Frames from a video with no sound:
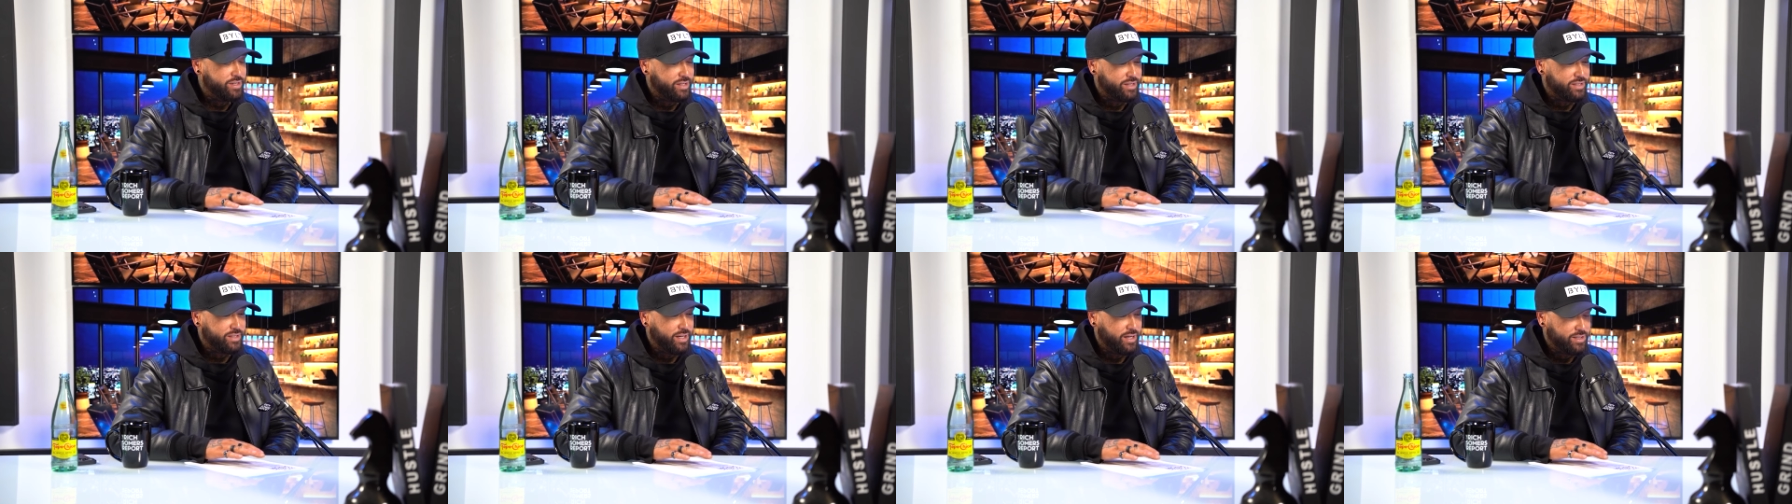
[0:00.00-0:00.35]

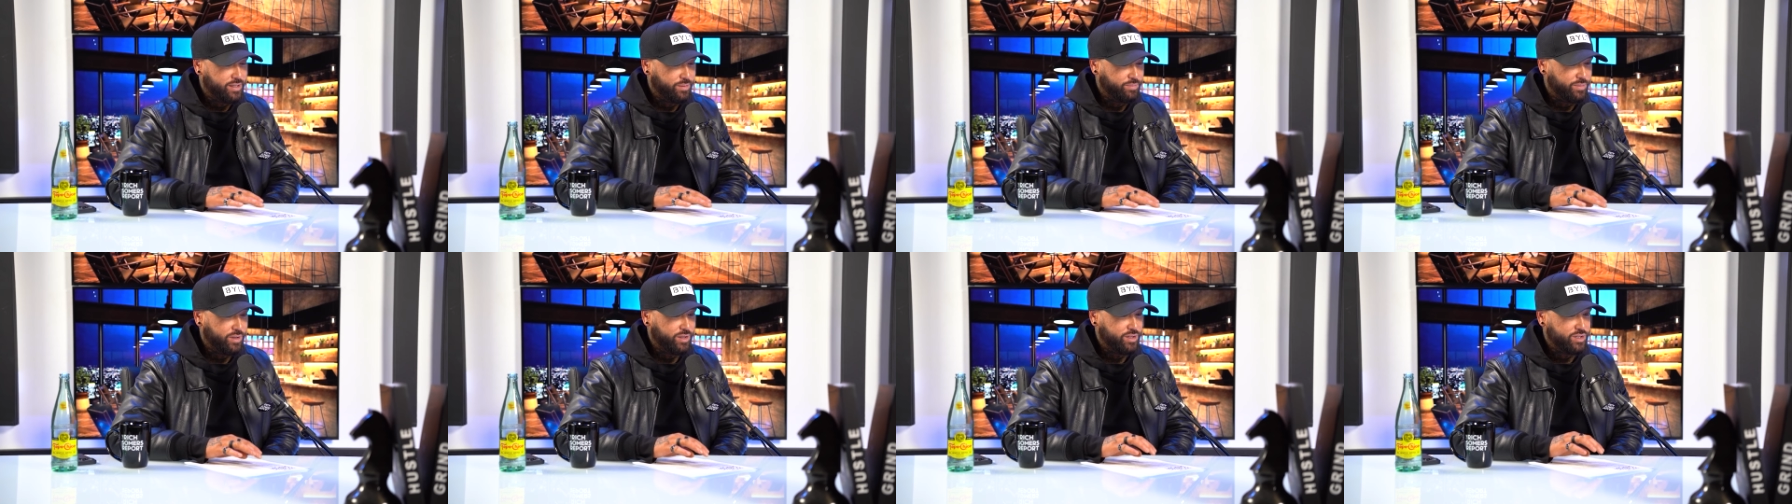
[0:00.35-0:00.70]
just say
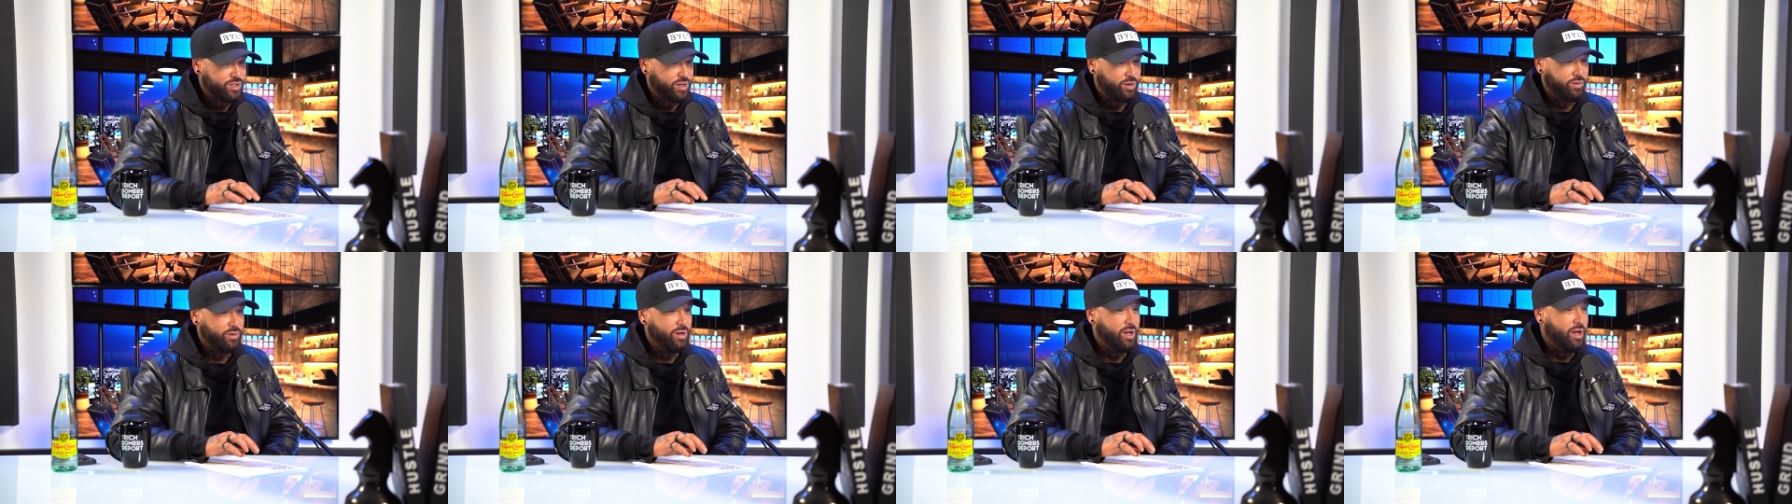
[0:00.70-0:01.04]
something.
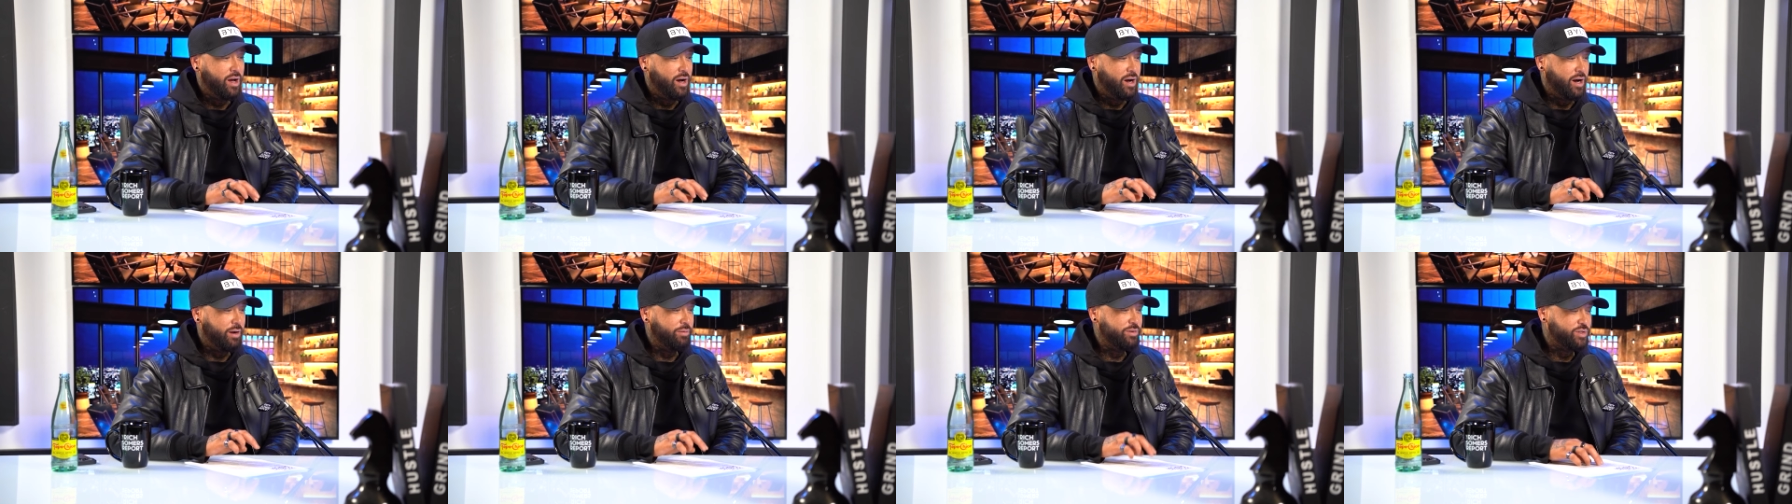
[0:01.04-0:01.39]
So
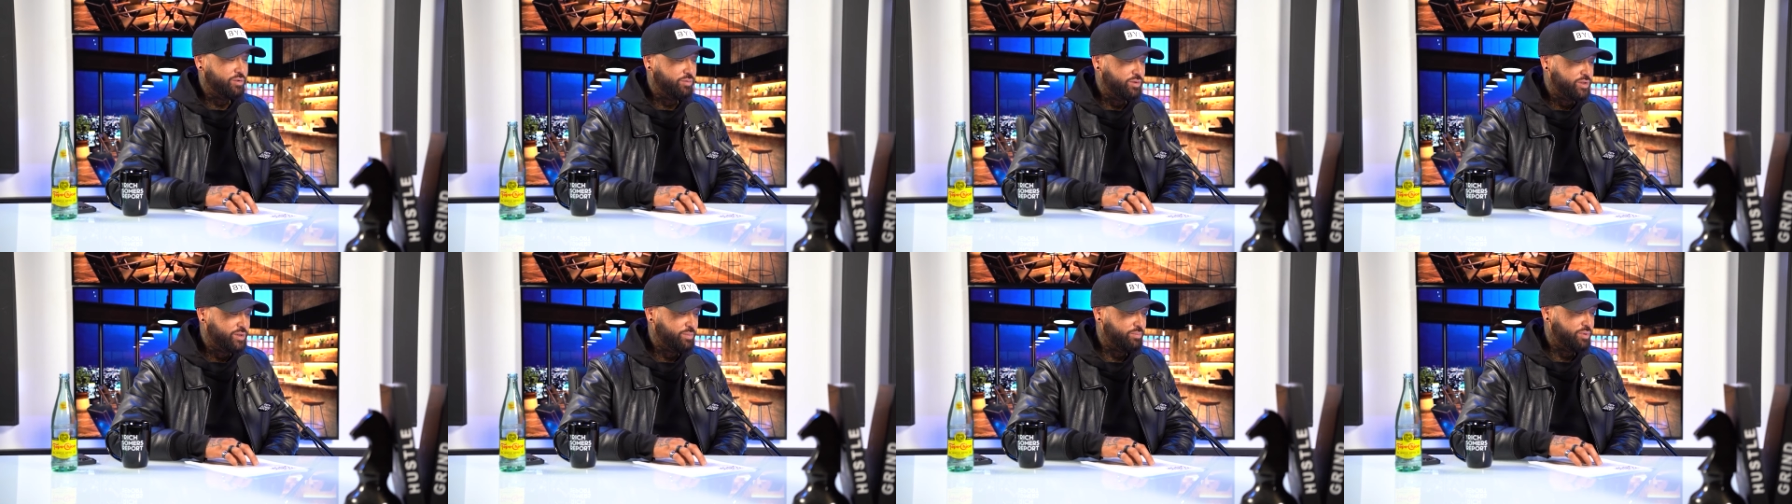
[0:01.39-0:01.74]
I was
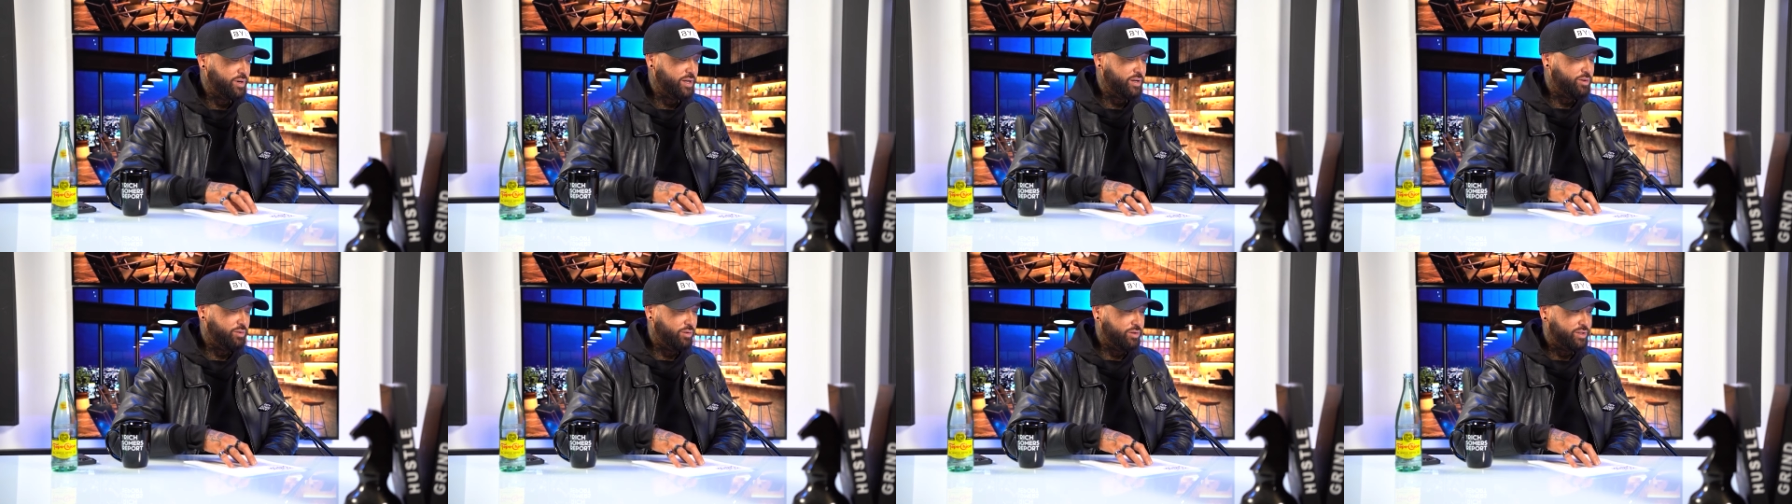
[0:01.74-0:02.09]
doing some
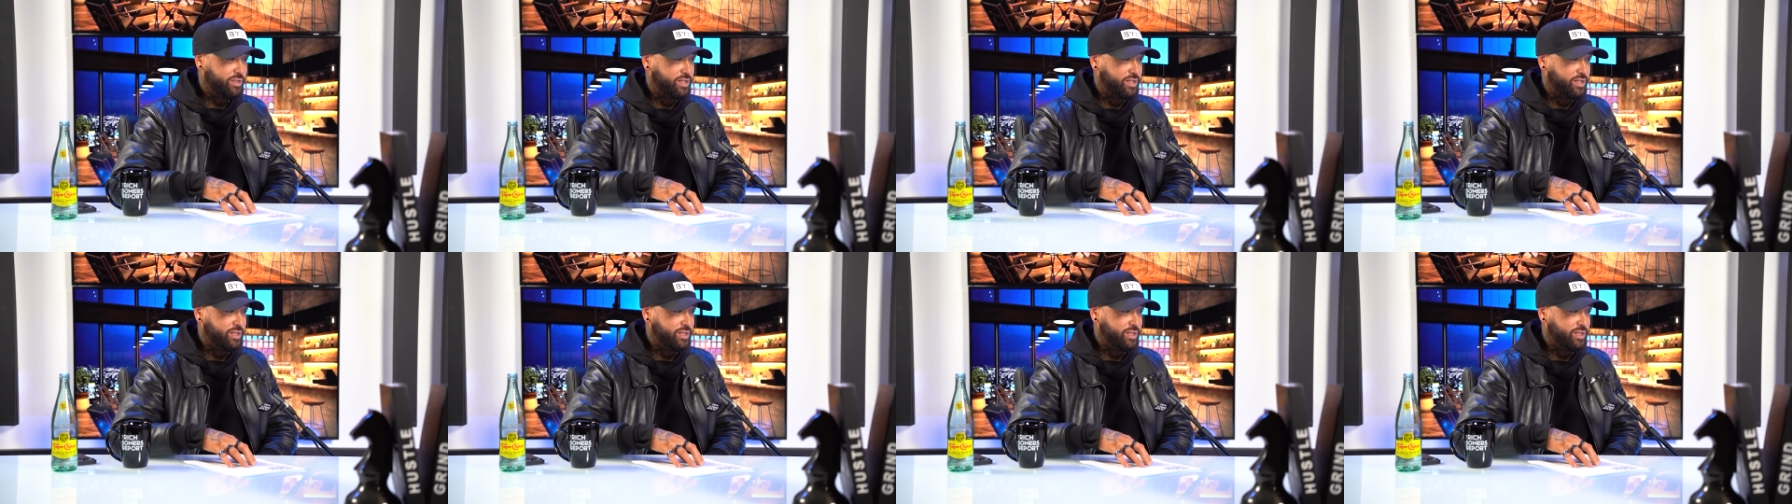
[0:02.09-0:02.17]
pretty cool